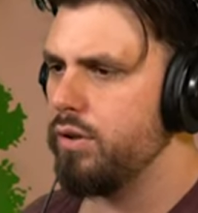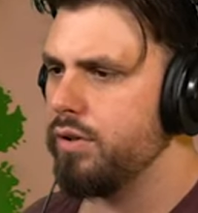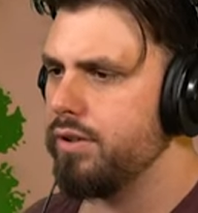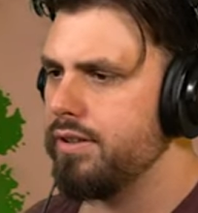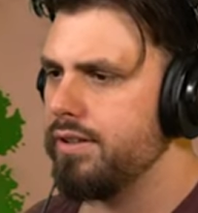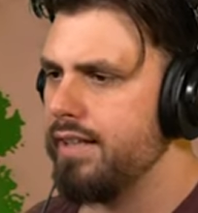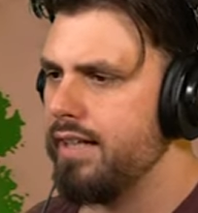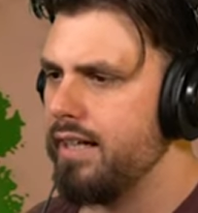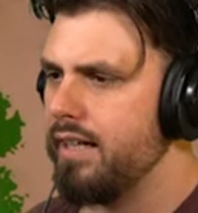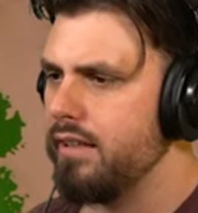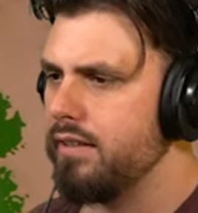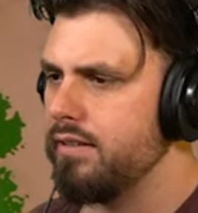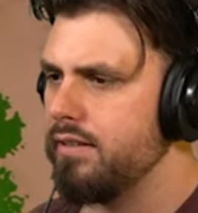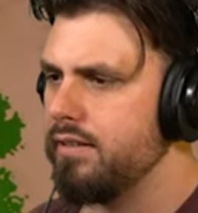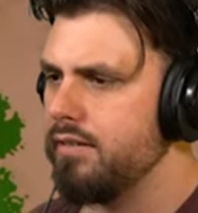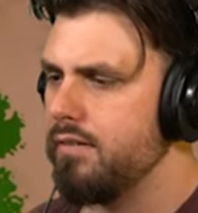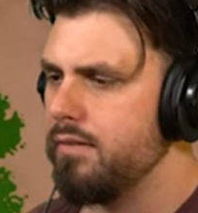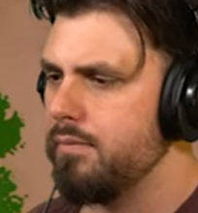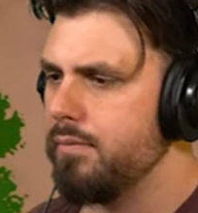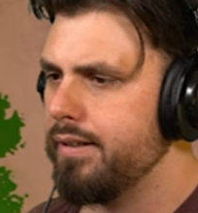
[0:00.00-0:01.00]
you're dead,
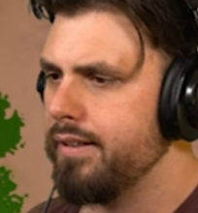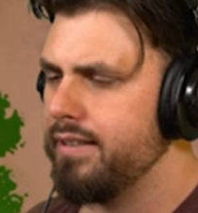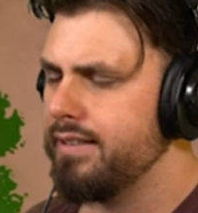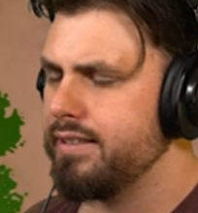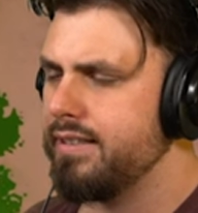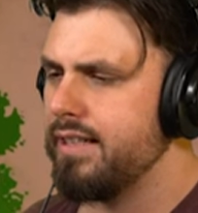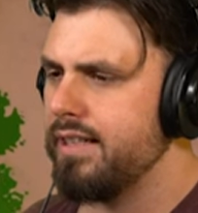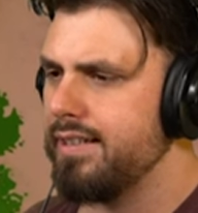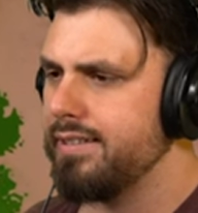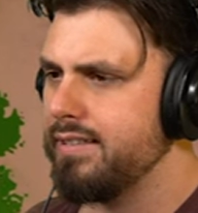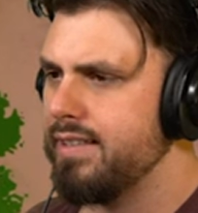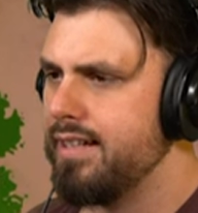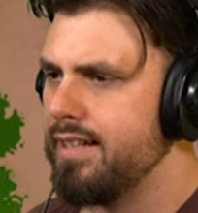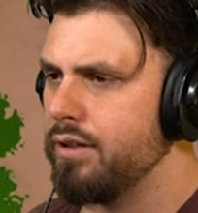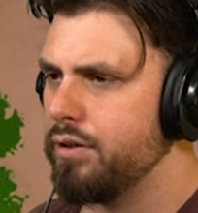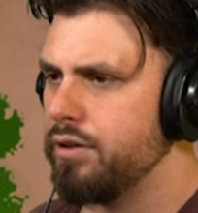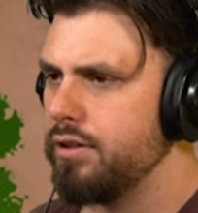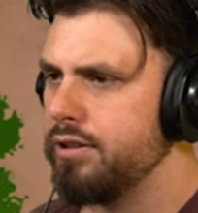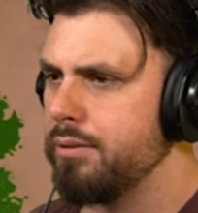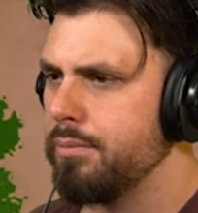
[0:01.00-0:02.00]
but it is kind of
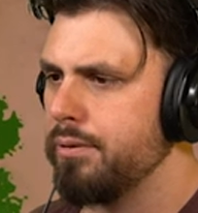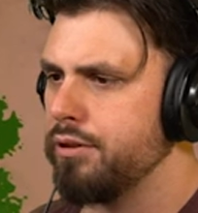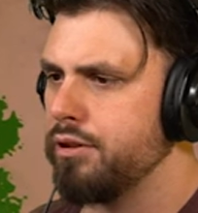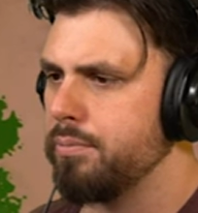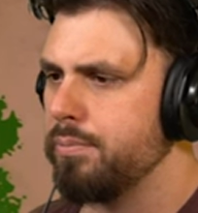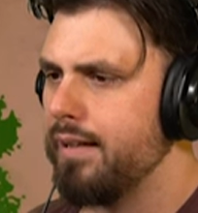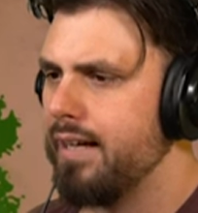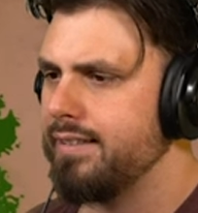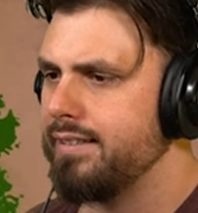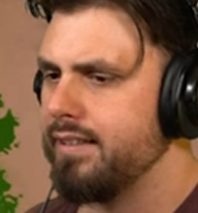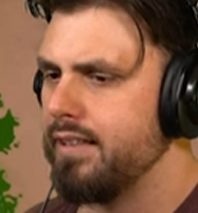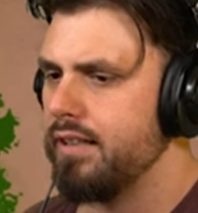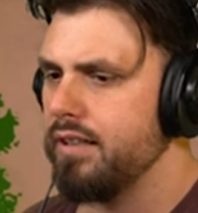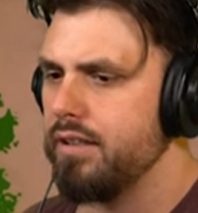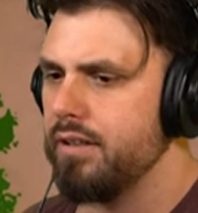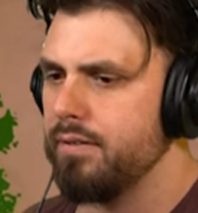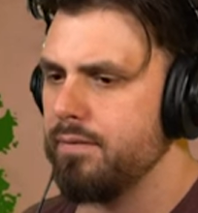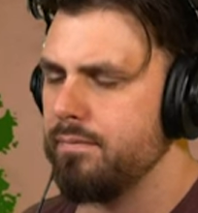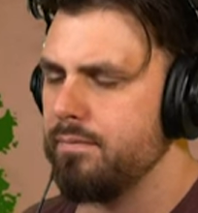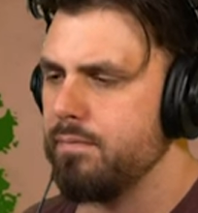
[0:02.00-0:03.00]
sad there's a bunch of plastic in
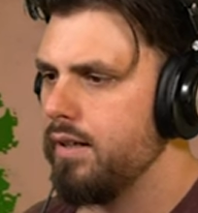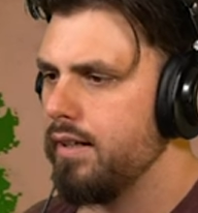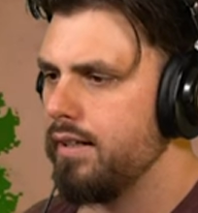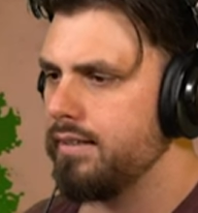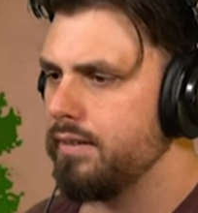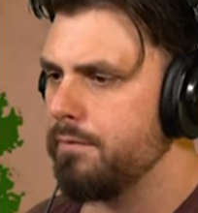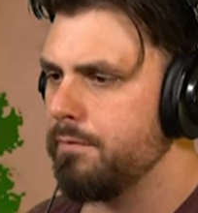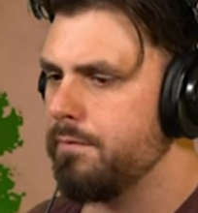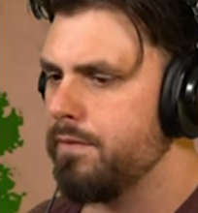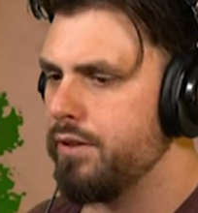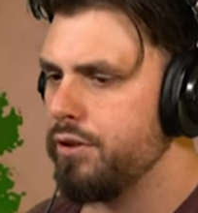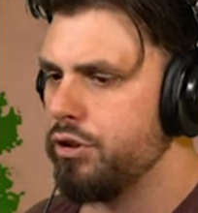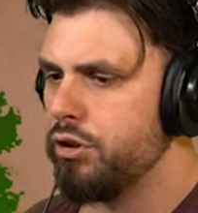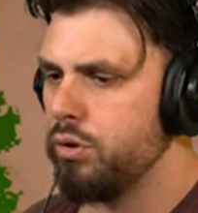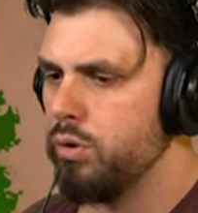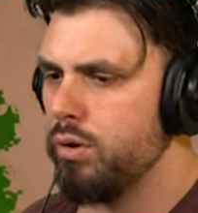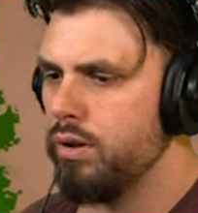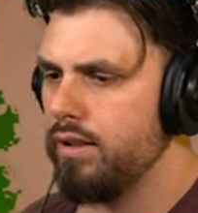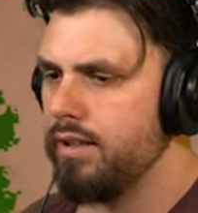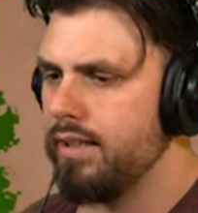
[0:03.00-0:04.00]
you. Some fish
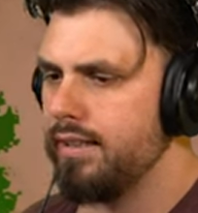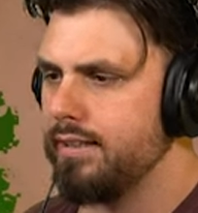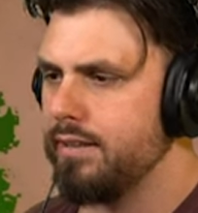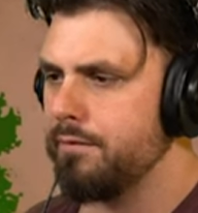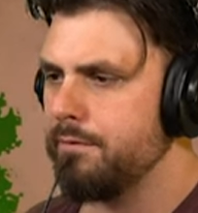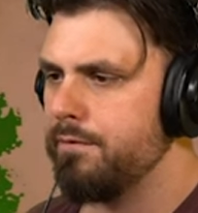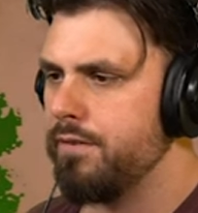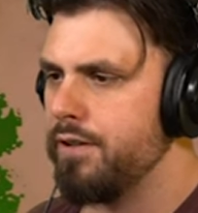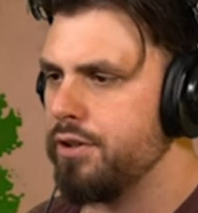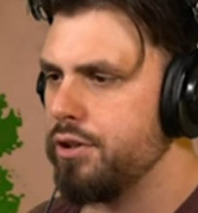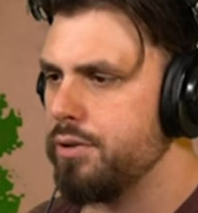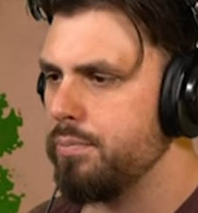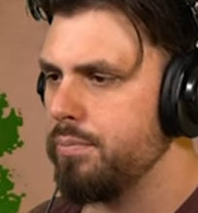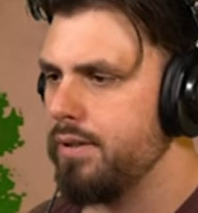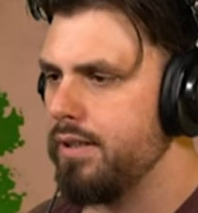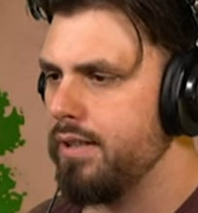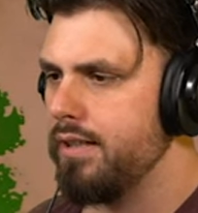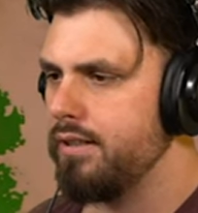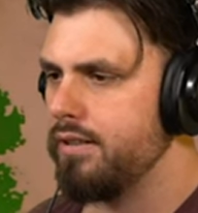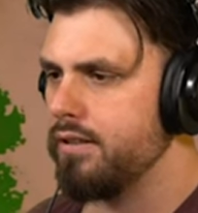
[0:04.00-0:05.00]
oil, got some fish
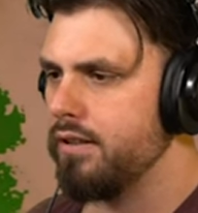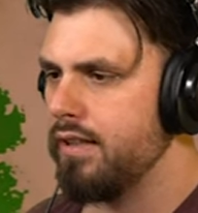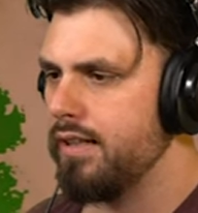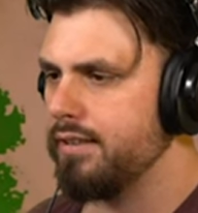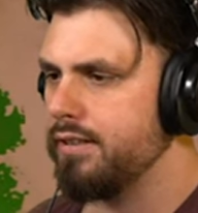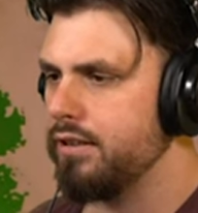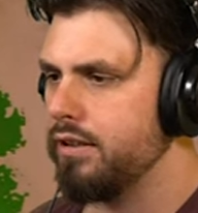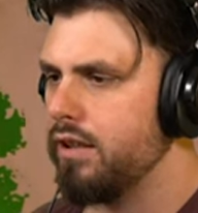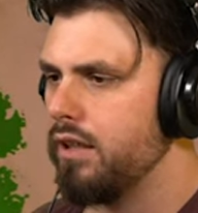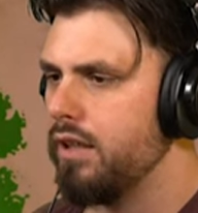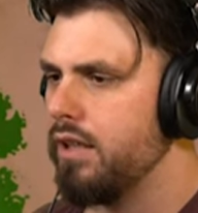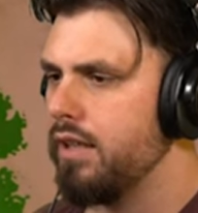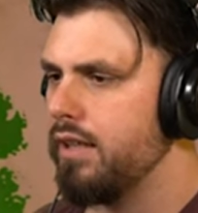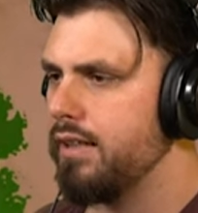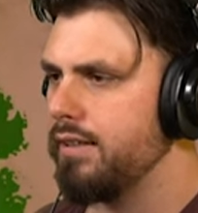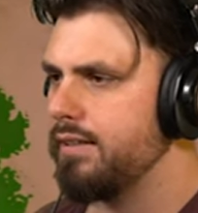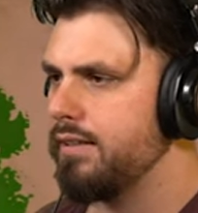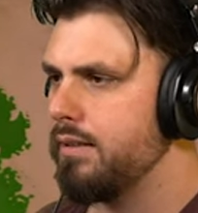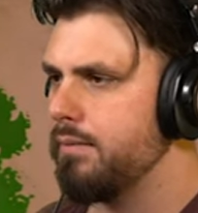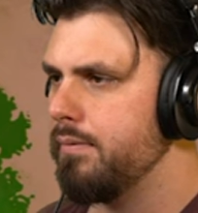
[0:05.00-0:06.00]
meat. That's
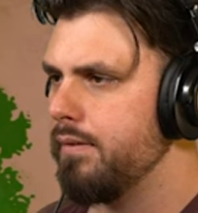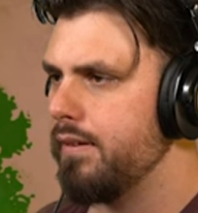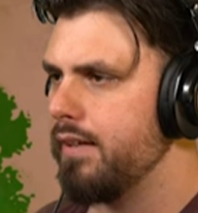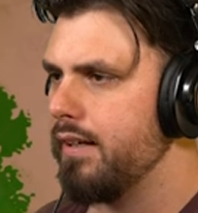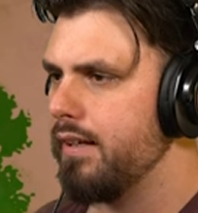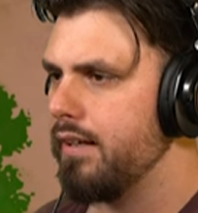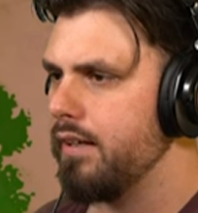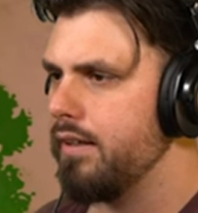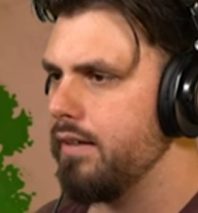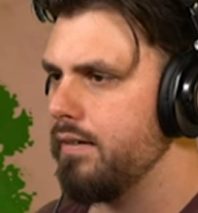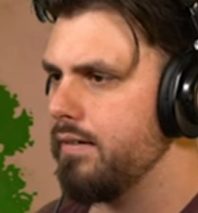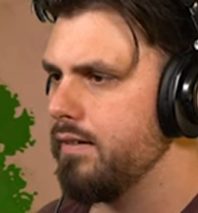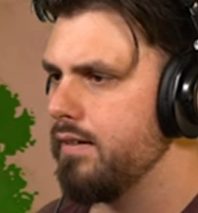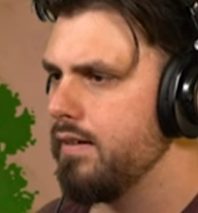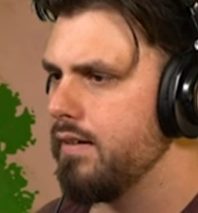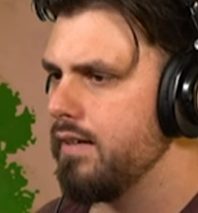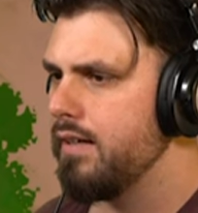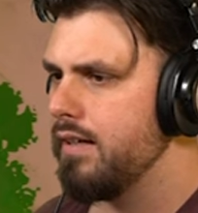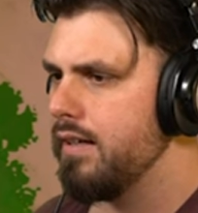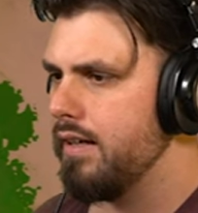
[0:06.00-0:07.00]
awesome, thank you
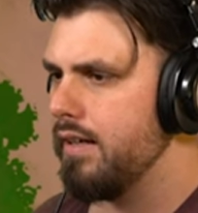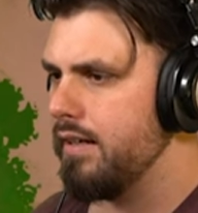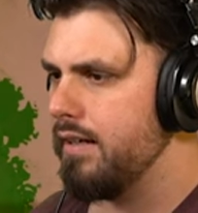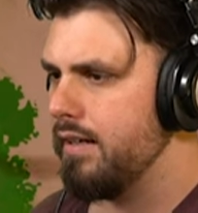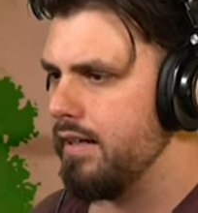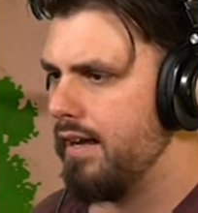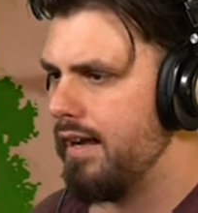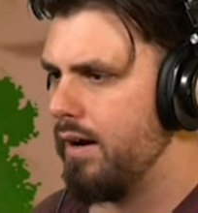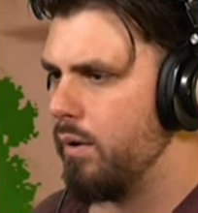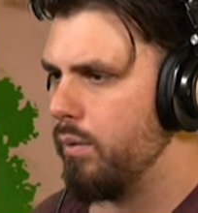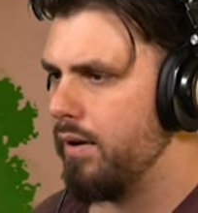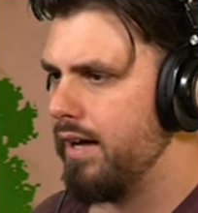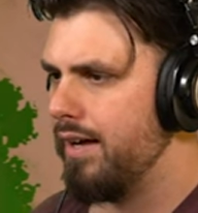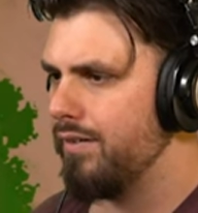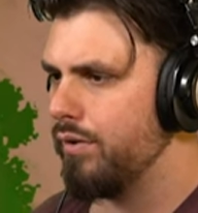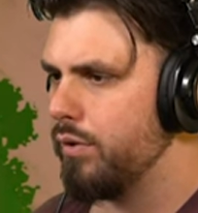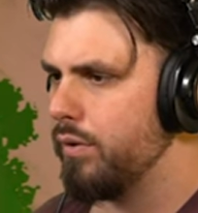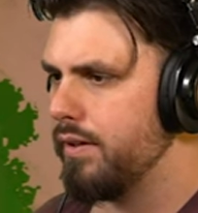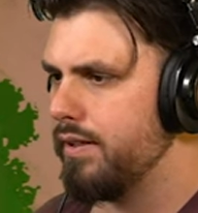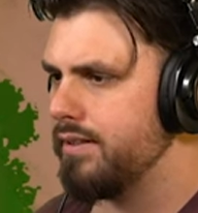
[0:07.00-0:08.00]
now we
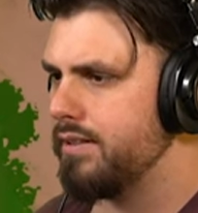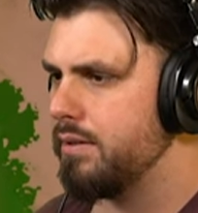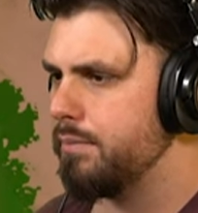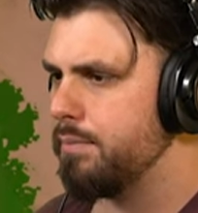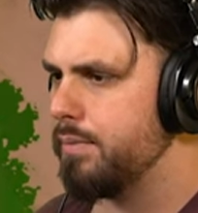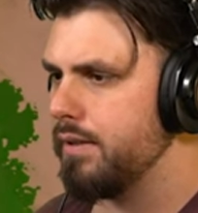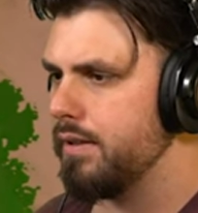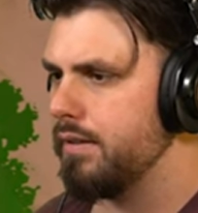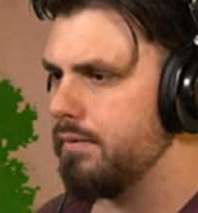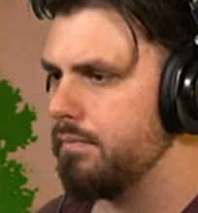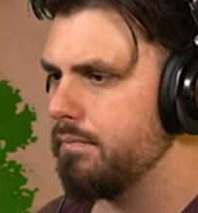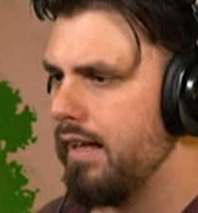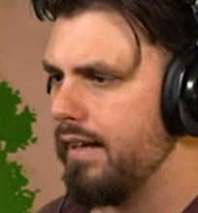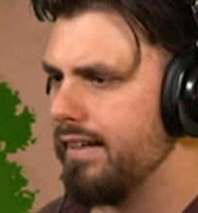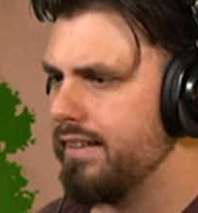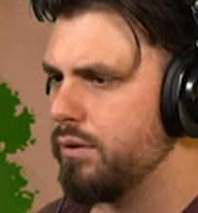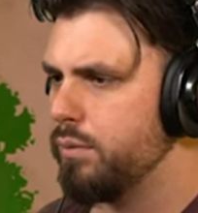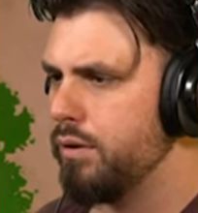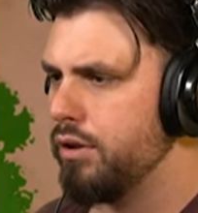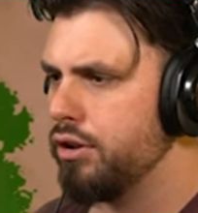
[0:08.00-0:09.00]
have a recipe. I
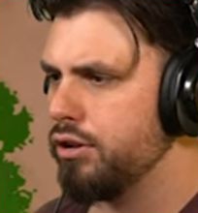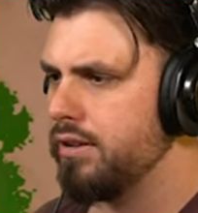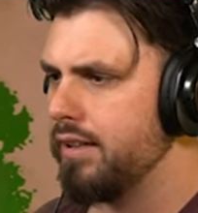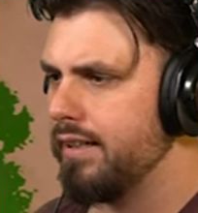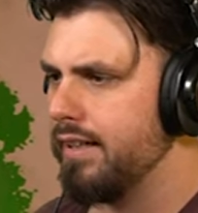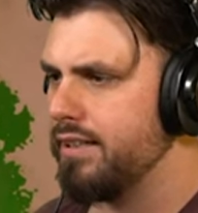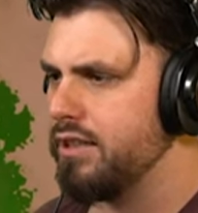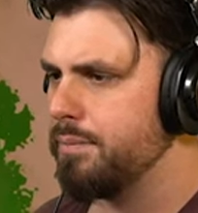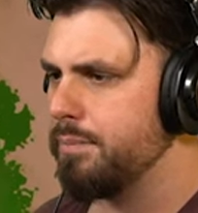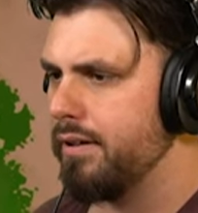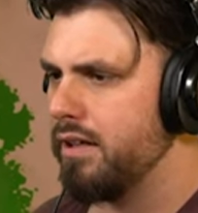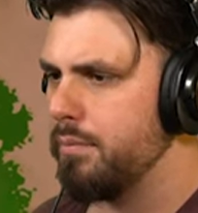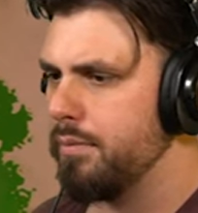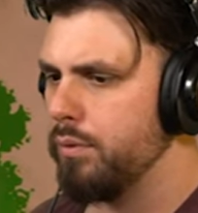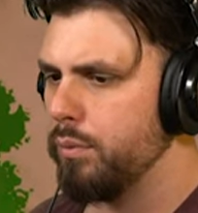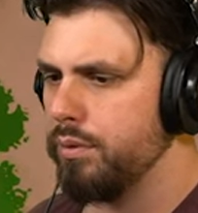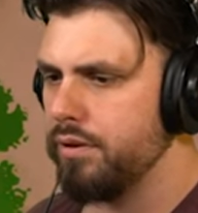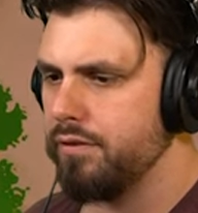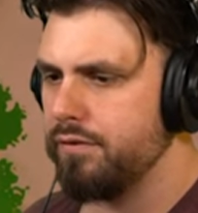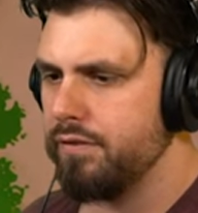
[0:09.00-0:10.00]
guess we could just like
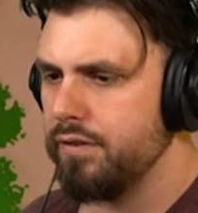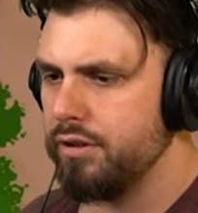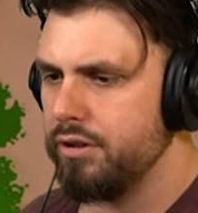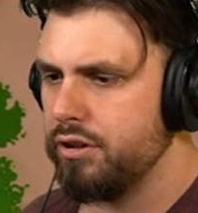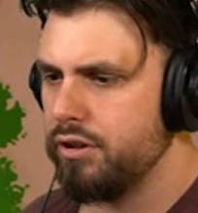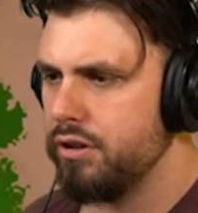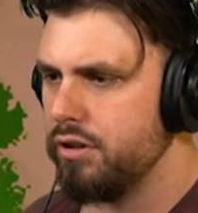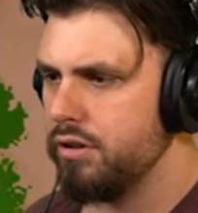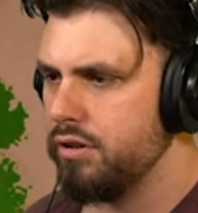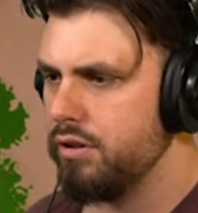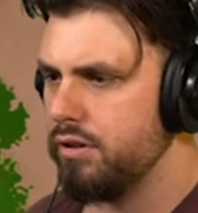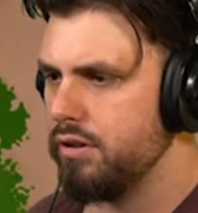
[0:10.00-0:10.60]
experiment with the fish.